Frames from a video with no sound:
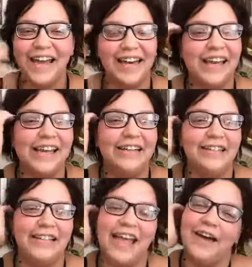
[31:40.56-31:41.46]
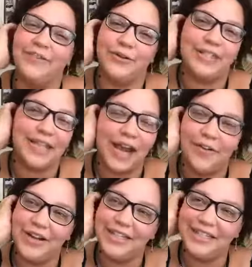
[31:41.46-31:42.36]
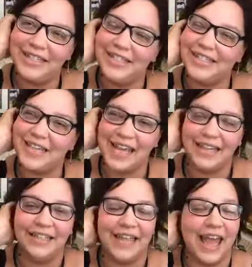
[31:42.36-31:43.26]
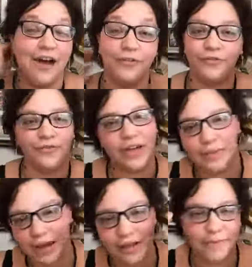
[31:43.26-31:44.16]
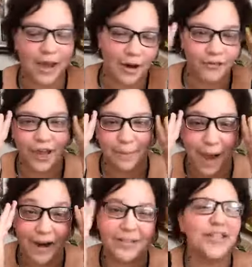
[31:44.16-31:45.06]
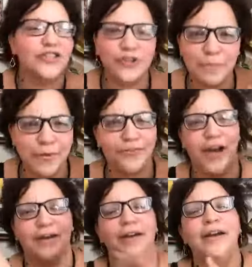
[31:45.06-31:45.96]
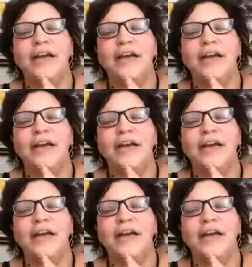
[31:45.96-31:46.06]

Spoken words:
And they have their sirens, and they have female and male vampires. It's super fun.